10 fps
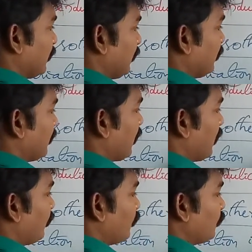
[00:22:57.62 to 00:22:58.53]
in the
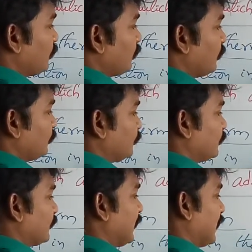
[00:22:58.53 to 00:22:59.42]
amount of
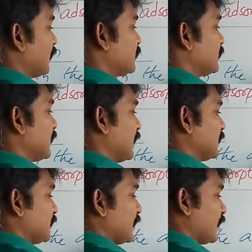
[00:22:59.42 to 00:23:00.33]
gas
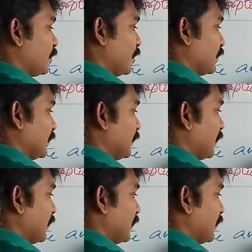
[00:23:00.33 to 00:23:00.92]
adsorbed,